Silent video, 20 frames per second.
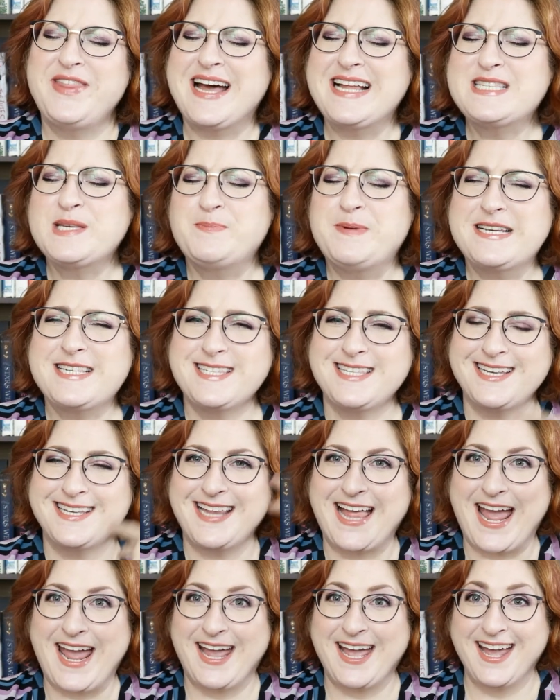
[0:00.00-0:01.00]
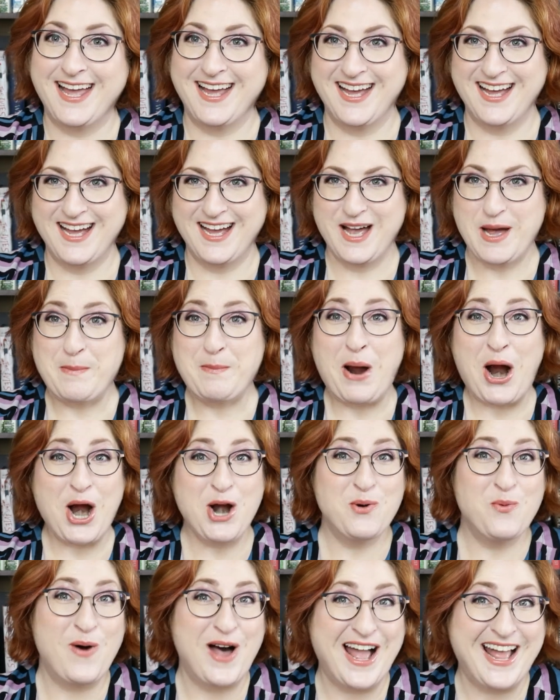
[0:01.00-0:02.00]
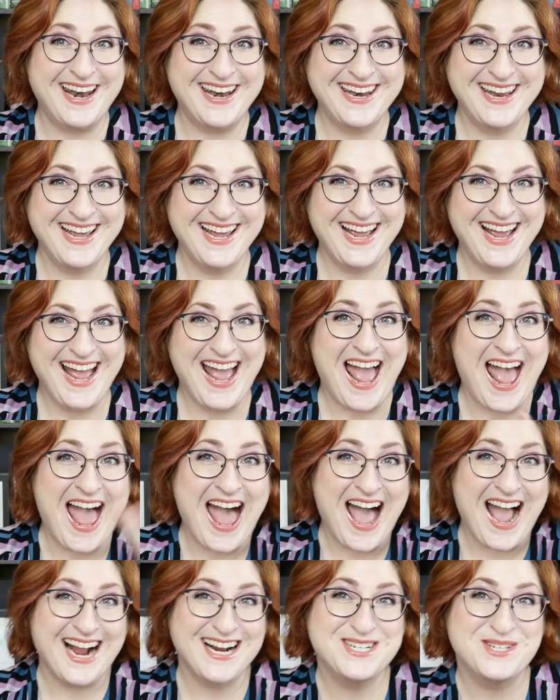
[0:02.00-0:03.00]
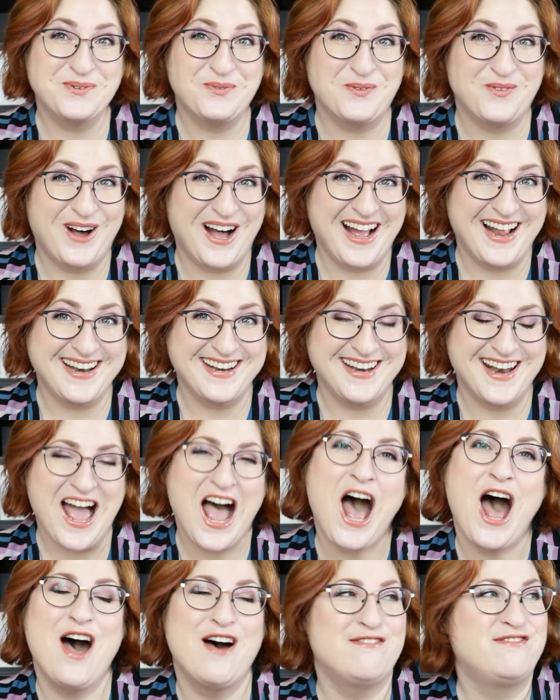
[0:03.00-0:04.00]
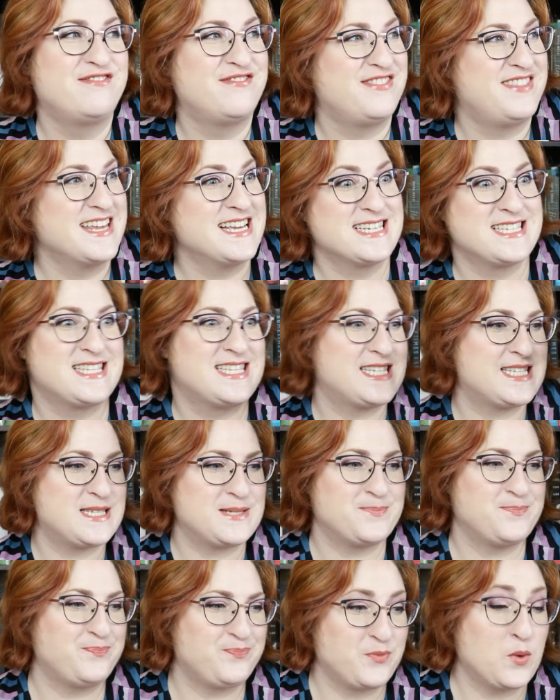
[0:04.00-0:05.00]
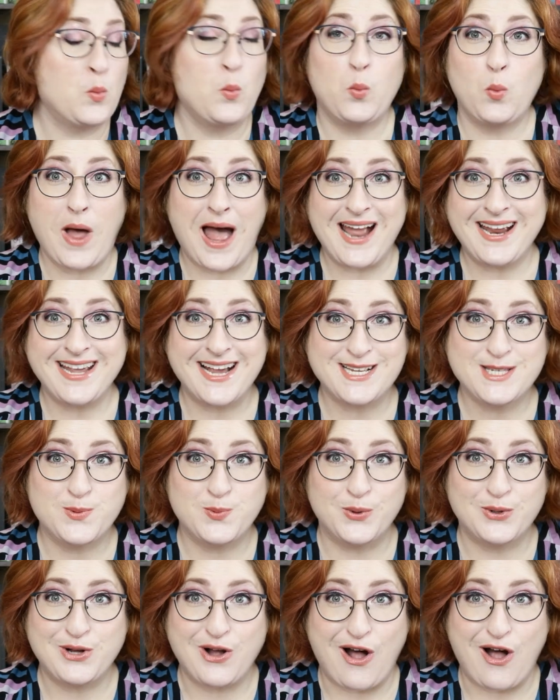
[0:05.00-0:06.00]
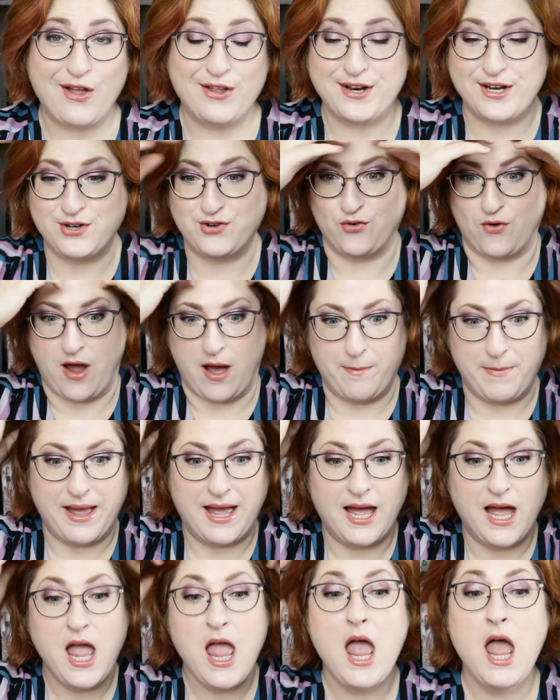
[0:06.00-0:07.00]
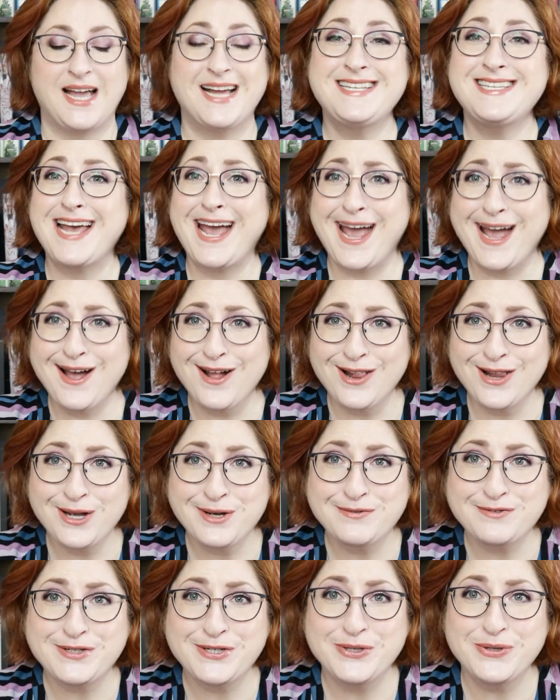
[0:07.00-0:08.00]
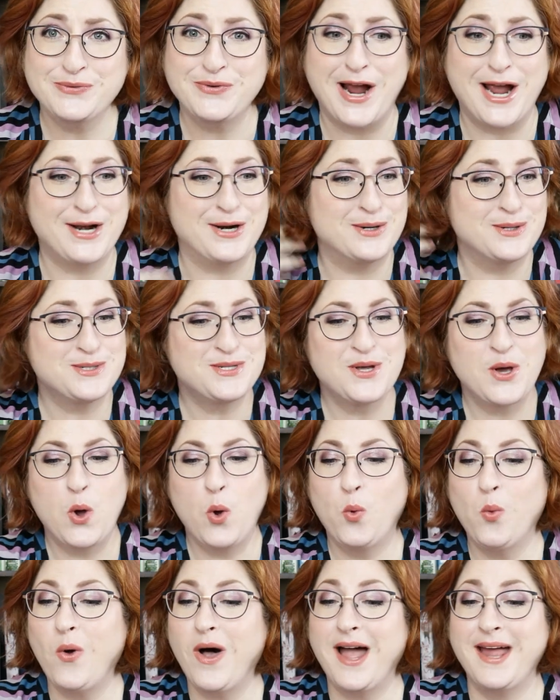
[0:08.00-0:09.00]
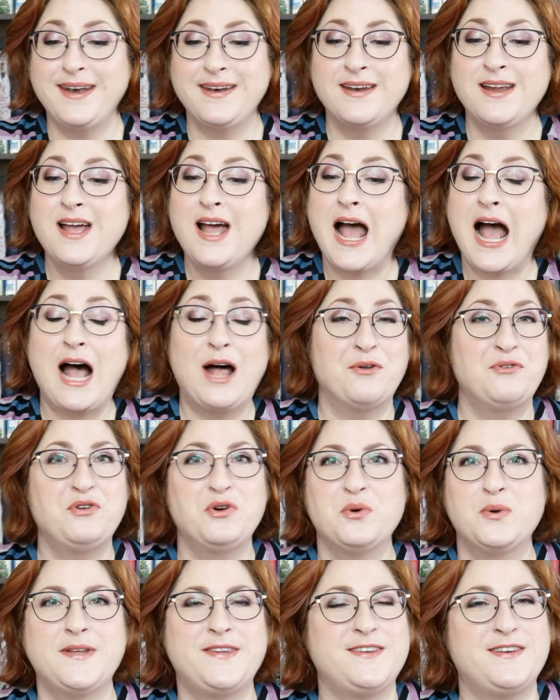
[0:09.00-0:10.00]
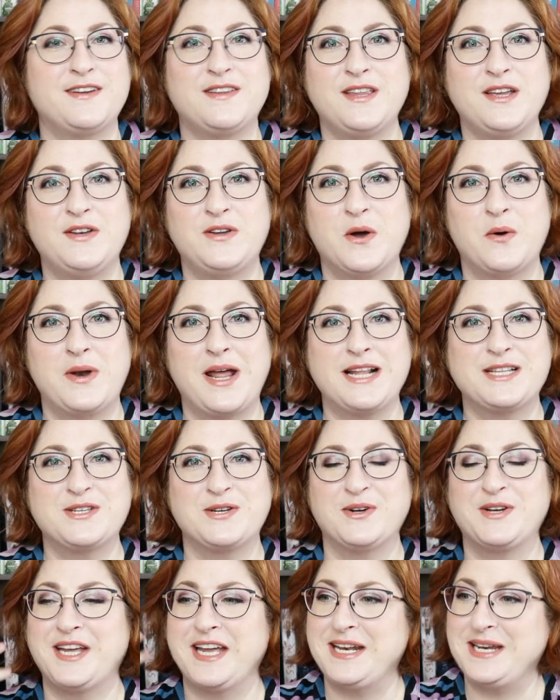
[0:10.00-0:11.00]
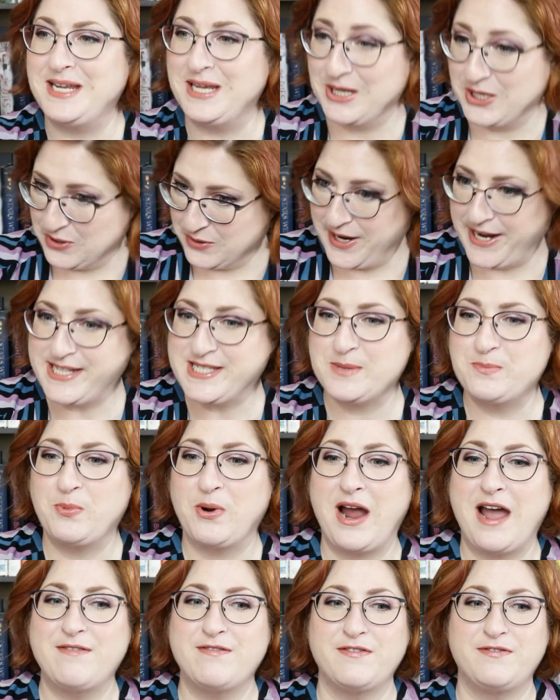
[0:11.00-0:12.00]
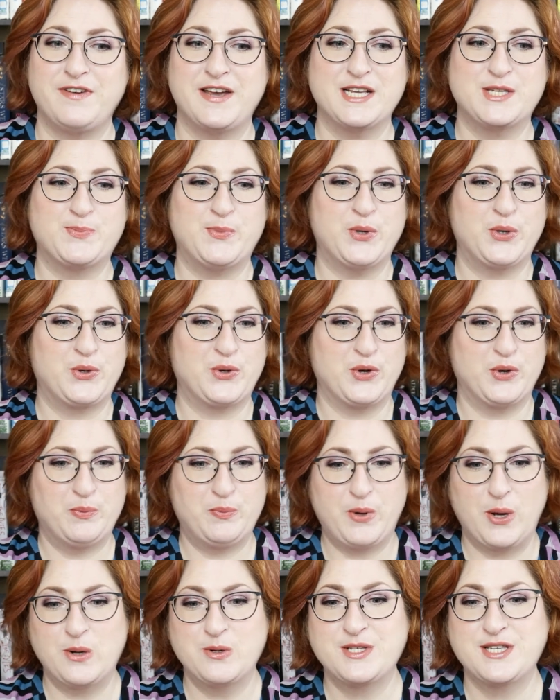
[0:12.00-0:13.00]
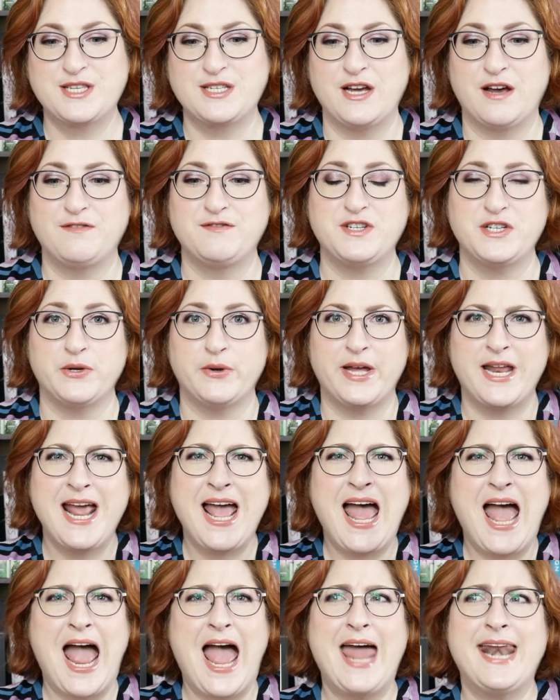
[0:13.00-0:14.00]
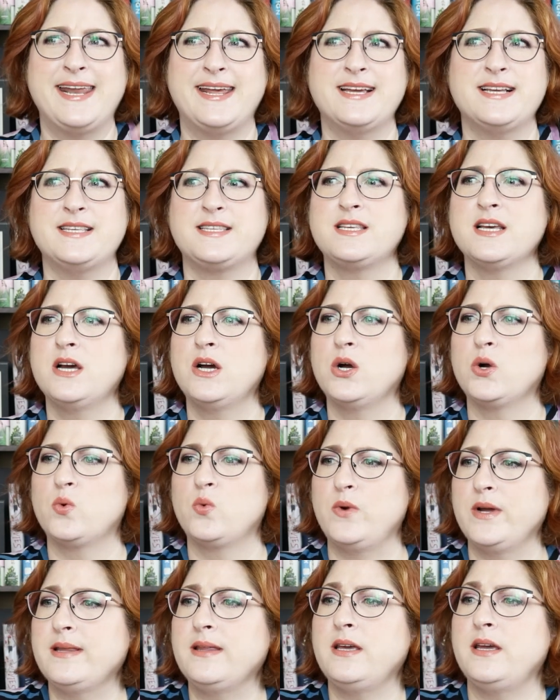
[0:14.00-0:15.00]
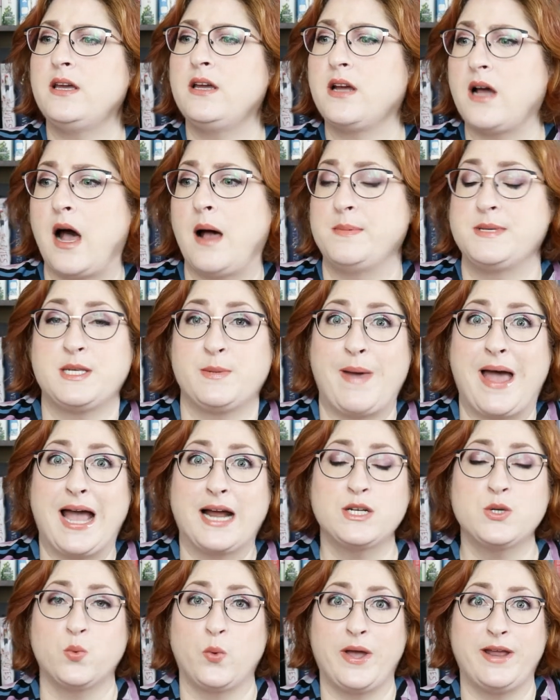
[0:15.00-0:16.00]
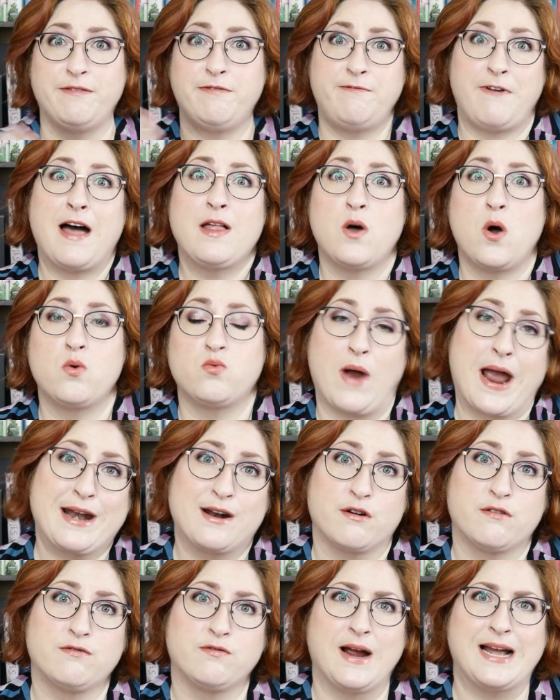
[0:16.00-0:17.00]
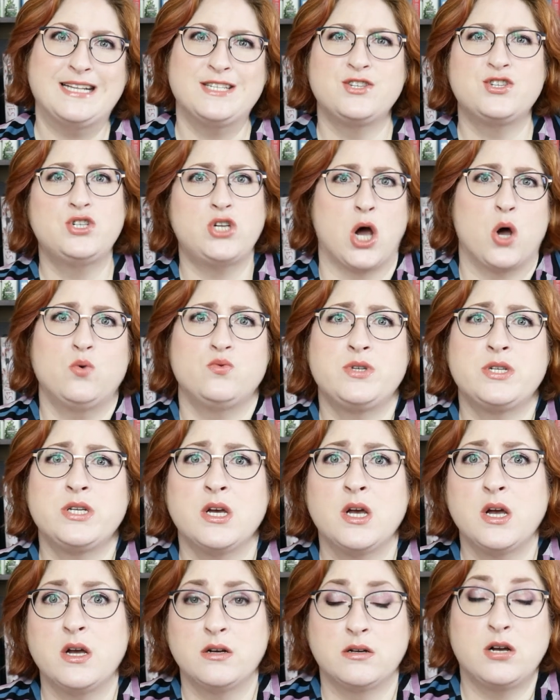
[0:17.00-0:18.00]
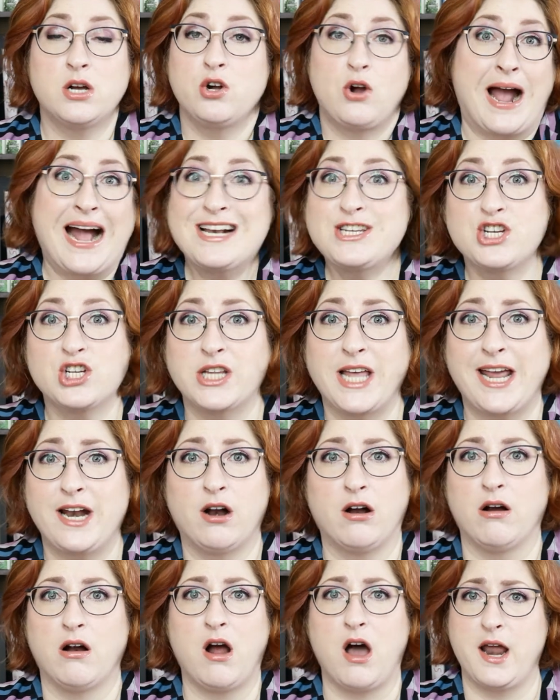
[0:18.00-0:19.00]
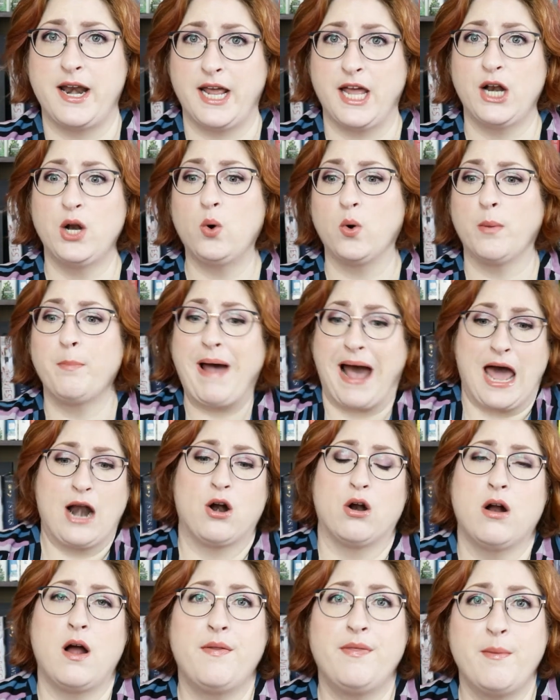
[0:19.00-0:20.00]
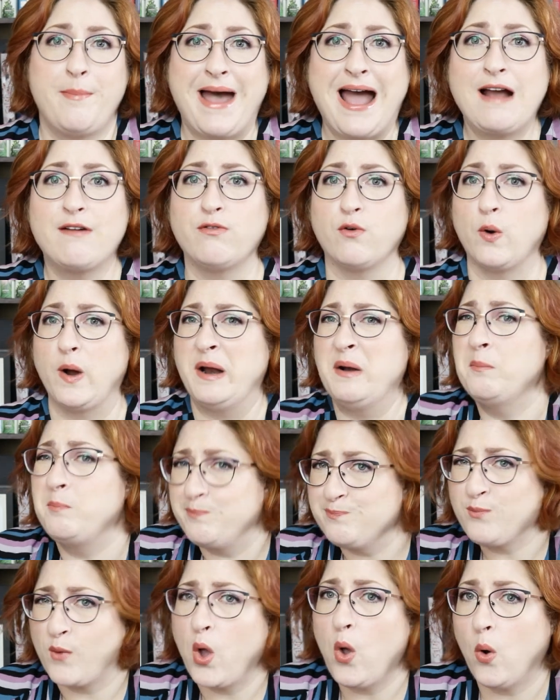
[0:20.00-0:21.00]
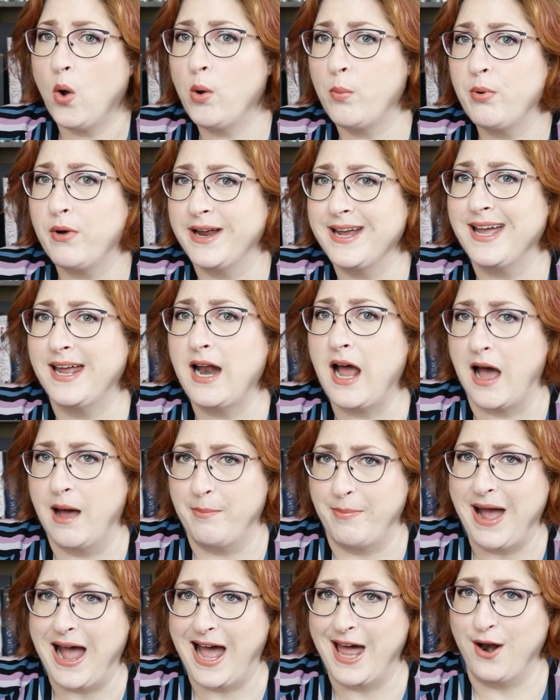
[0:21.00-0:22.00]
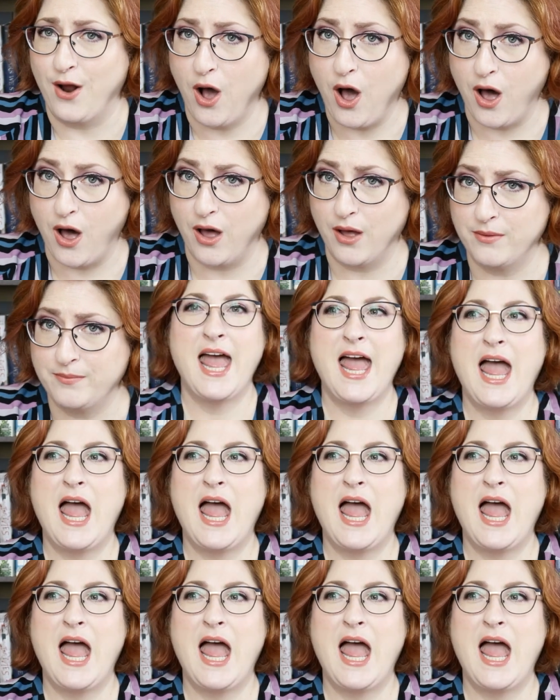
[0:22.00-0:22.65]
that's basically like part one, act one of this, I guess we'll call it a drama. A tale of two writers. One altruistically donates her kidney, creates a private Facebook group, posts stuff to it, and is really gobsmacked when fellow writer friends don't congratulate her on it or pat her on the back for it or bring it up at all.